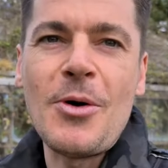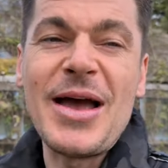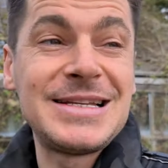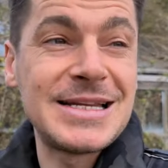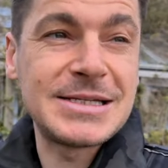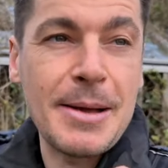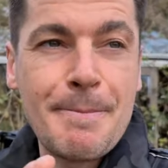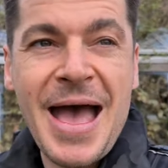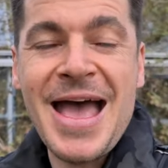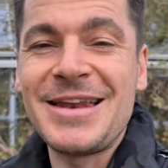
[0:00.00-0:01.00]
more into this
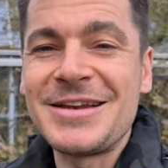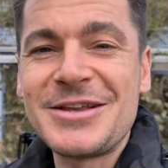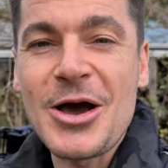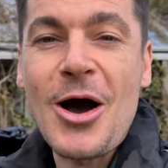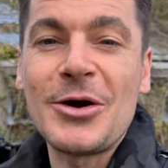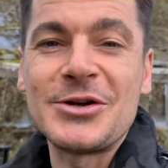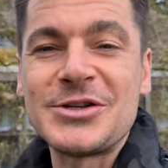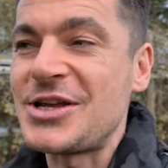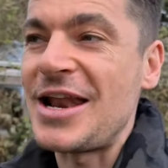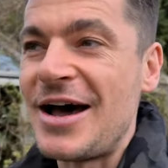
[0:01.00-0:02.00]
abandoned garden
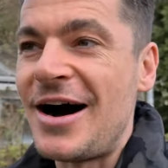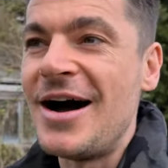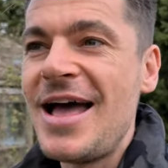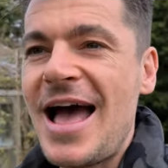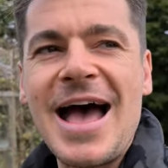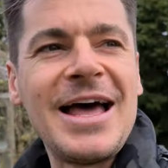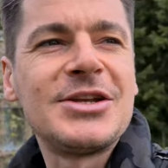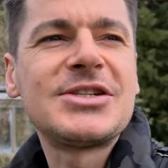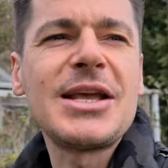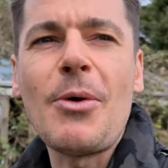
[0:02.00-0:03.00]
centre
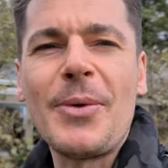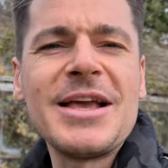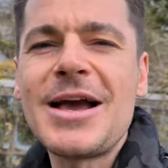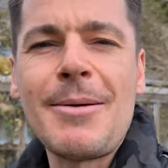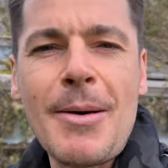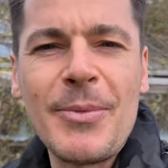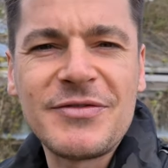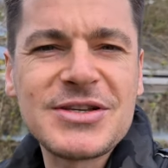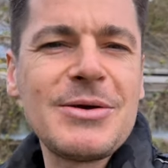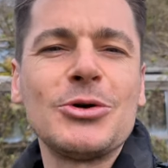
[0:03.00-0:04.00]
and see what we can come up
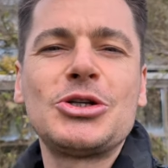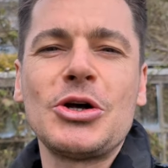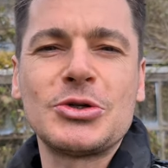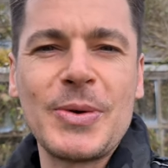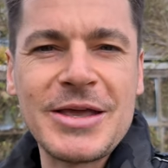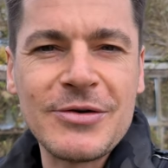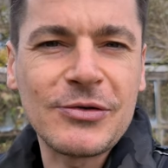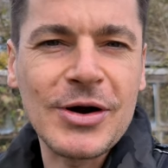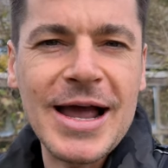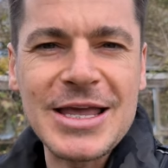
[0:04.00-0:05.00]
with, see what shots we can
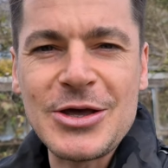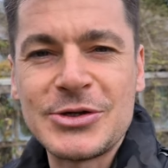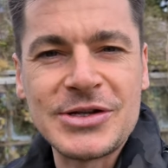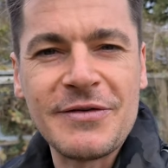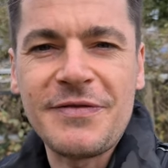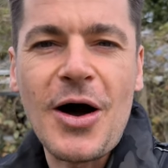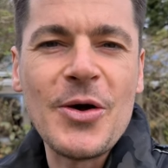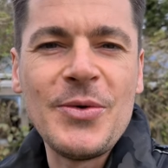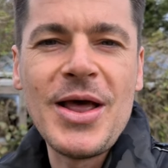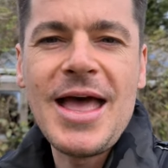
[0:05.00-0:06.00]
create using the
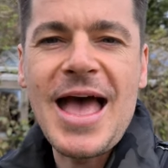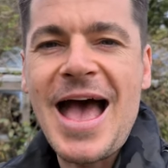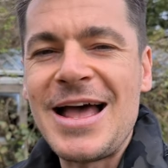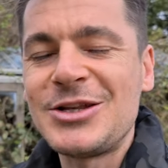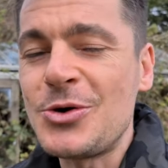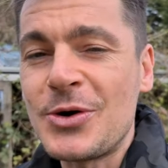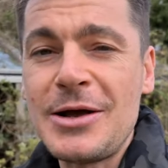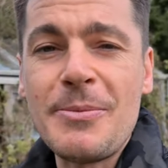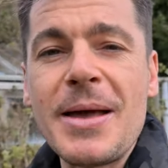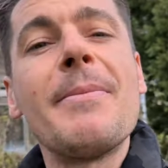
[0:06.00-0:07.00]
phone and talk a
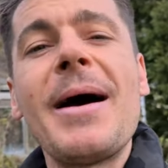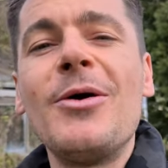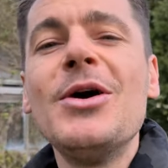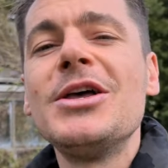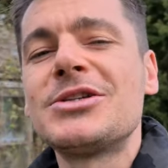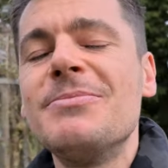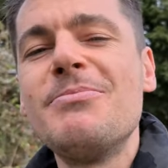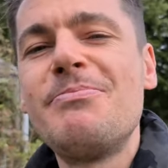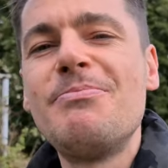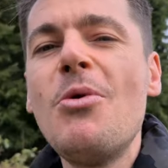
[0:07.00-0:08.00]
little bit about some
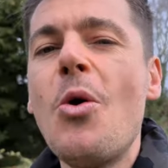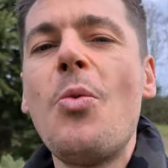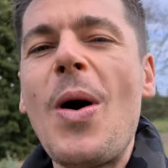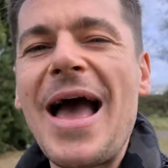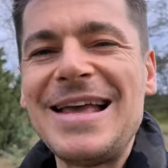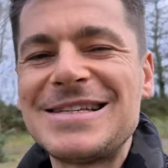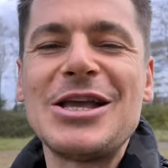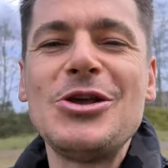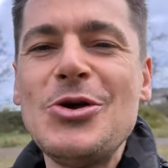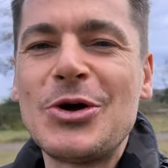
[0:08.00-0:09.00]
more ways
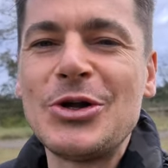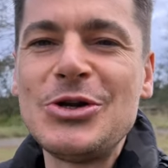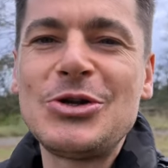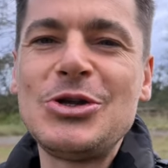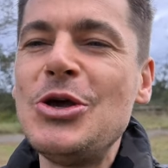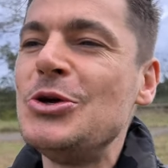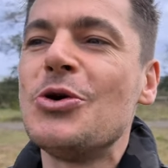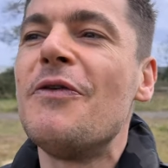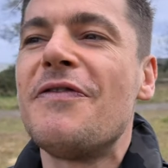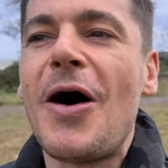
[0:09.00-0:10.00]
that you can use
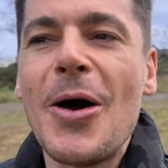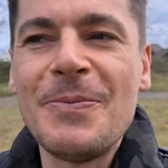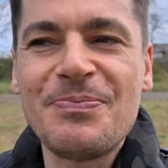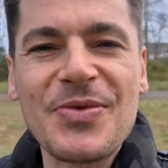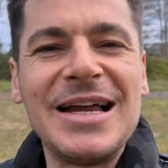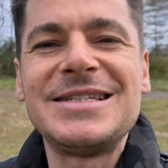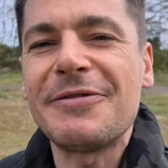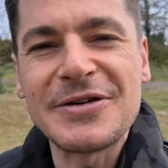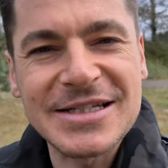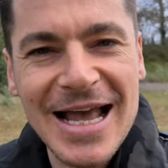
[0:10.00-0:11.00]
your phone and
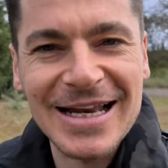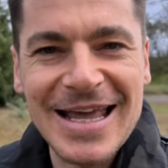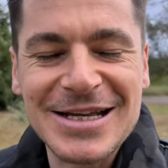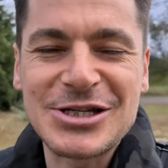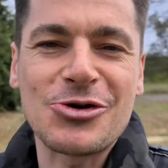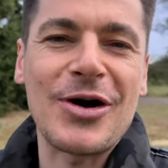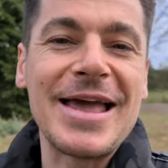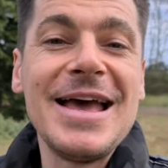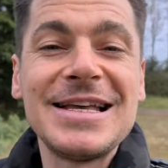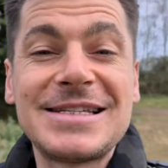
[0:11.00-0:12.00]
different techniques to create
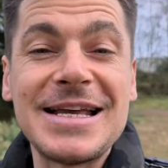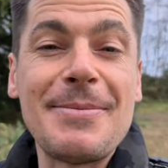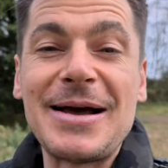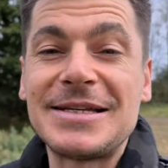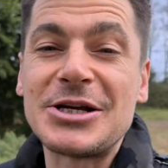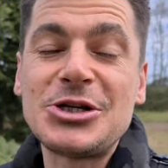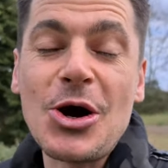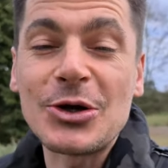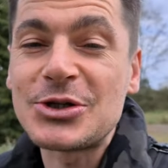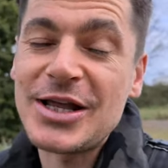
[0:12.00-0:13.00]
cinematic
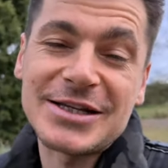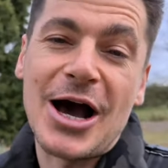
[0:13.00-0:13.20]
shots. So let's